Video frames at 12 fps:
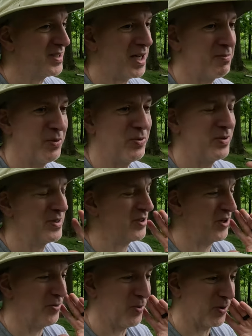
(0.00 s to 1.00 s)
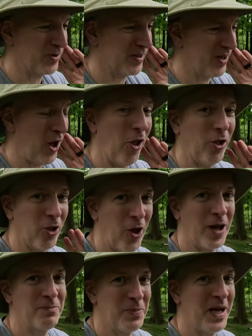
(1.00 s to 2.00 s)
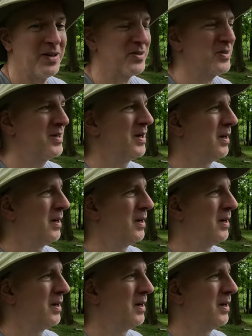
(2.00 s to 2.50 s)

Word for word: dipole is going to work a lot better